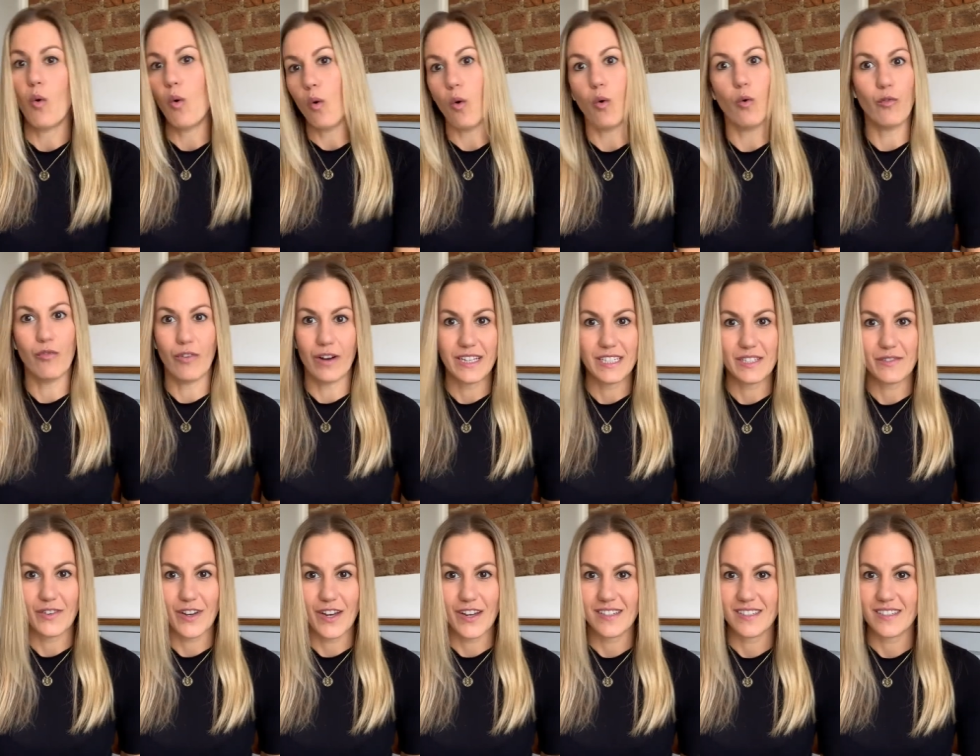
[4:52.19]
or vice
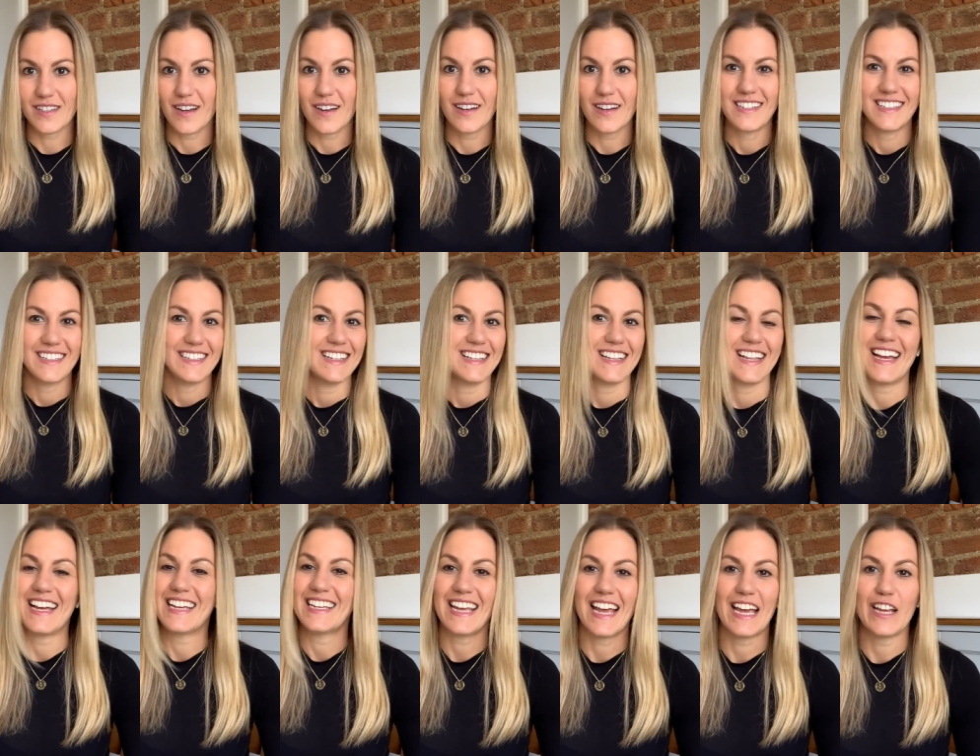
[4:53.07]
versa,
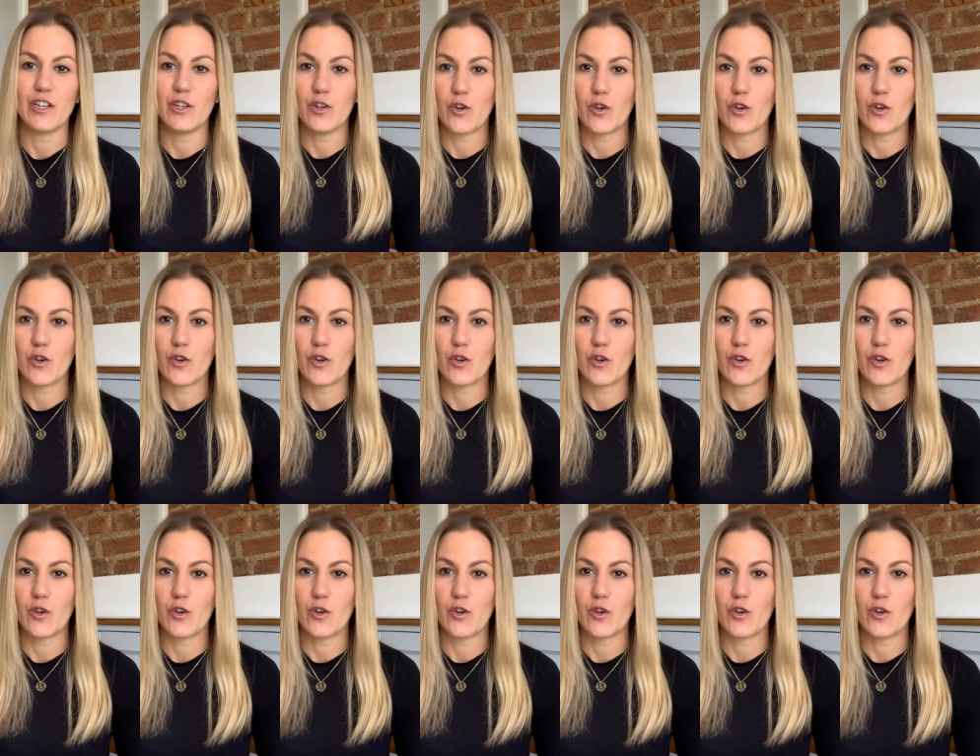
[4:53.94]
again,